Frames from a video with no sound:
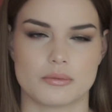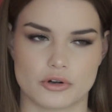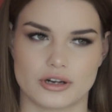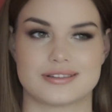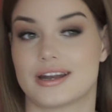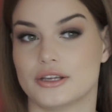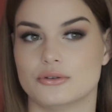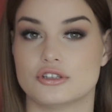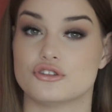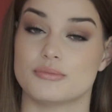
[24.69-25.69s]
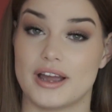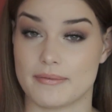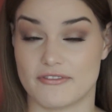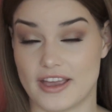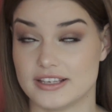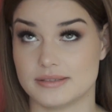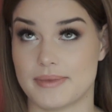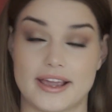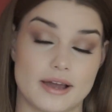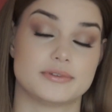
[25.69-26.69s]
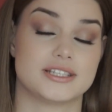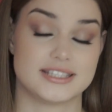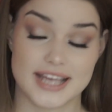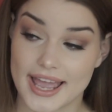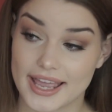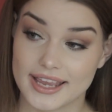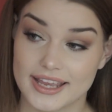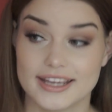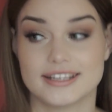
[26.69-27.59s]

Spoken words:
the products that I use to do my face makeup today.